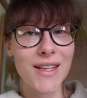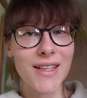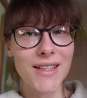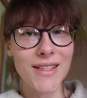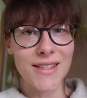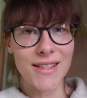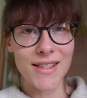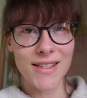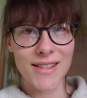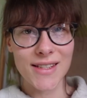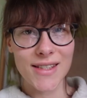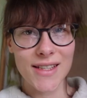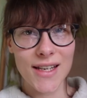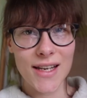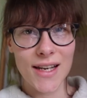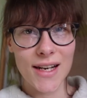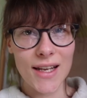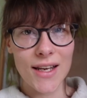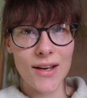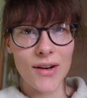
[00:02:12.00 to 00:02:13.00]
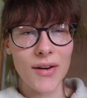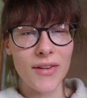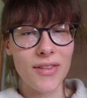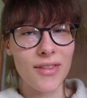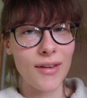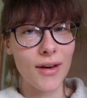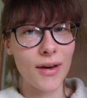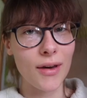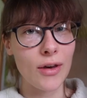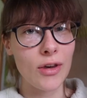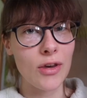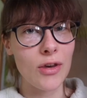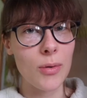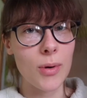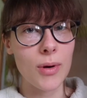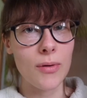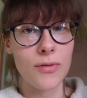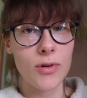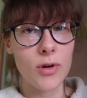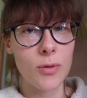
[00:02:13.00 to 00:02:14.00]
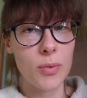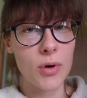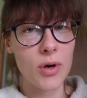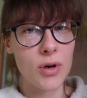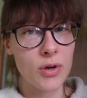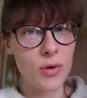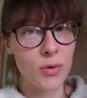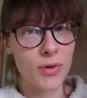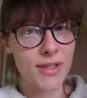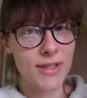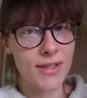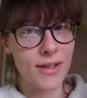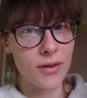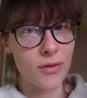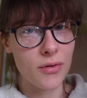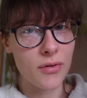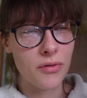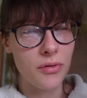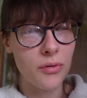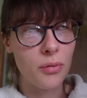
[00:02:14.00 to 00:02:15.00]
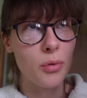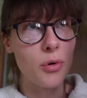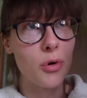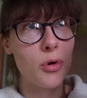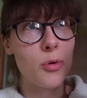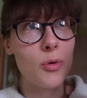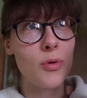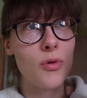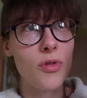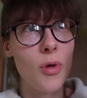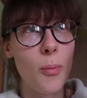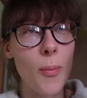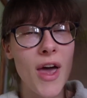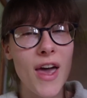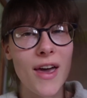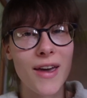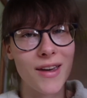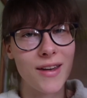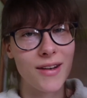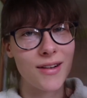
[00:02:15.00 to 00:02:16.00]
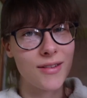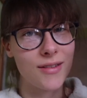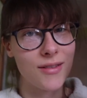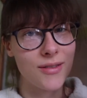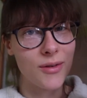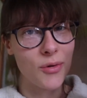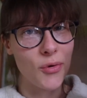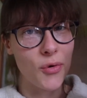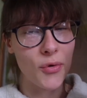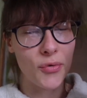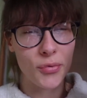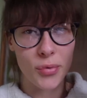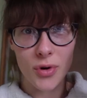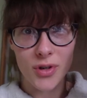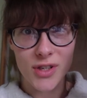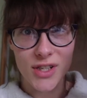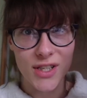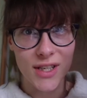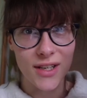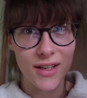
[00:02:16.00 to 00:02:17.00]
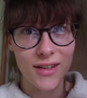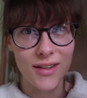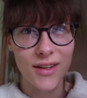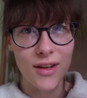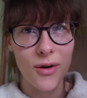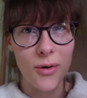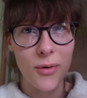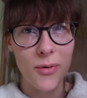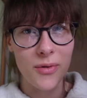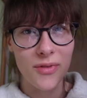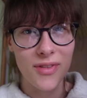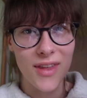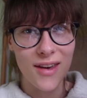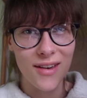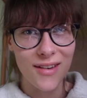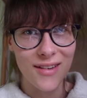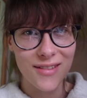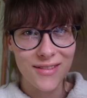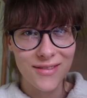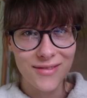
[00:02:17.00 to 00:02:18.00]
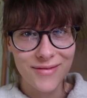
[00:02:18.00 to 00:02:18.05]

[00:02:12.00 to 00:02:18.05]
Sincerely, I thank you if you put yourself through the pain of watching that whole thing.